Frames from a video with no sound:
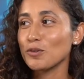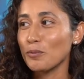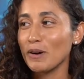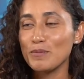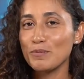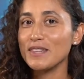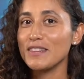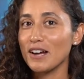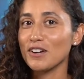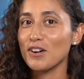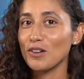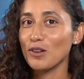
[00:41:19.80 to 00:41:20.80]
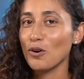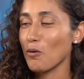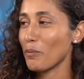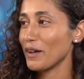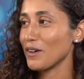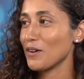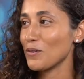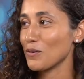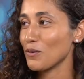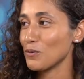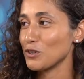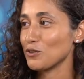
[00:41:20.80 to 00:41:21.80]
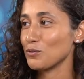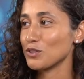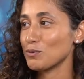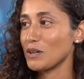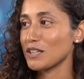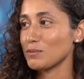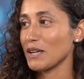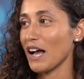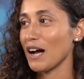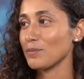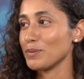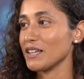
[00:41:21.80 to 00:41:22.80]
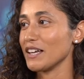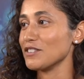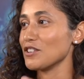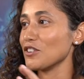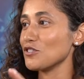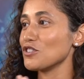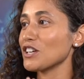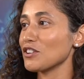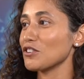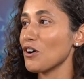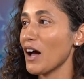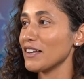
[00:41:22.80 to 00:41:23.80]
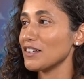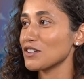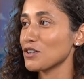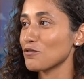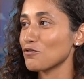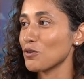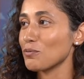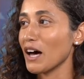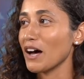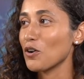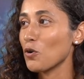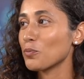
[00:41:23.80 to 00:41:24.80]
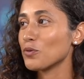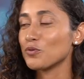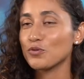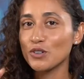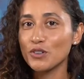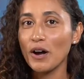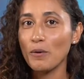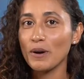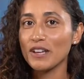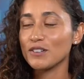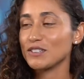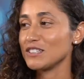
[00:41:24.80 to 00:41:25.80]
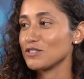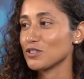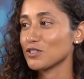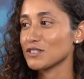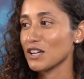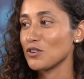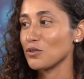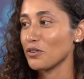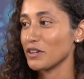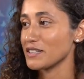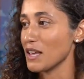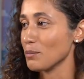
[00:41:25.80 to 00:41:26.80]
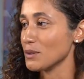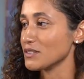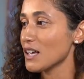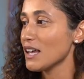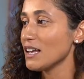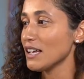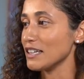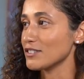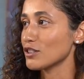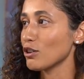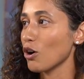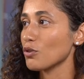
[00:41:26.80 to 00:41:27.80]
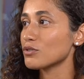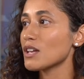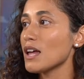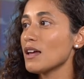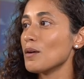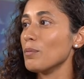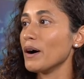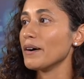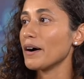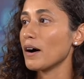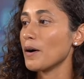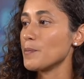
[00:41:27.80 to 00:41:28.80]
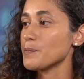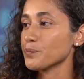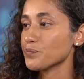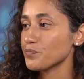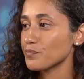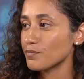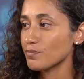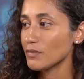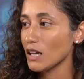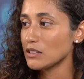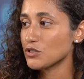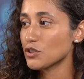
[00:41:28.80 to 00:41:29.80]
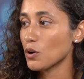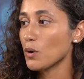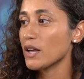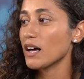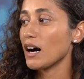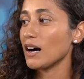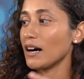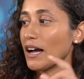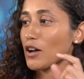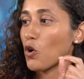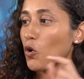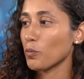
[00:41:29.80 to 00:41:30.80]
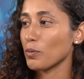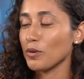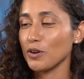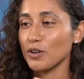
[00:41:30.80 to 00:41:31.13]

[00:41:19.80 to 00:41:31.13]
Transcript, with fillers: might be there a little bit, which makes me happy. And you can go ahead and confirm that. I hope you feel that way, Alessio, because I know your exam is close. But I hope